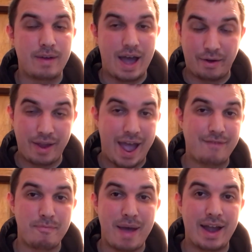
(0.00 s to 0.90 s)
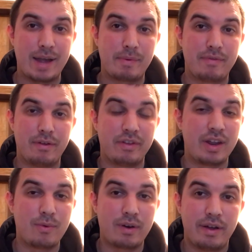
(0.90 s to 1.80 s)
I don't have a backup of those
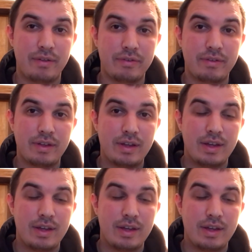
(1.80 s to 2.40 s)
anywhere else.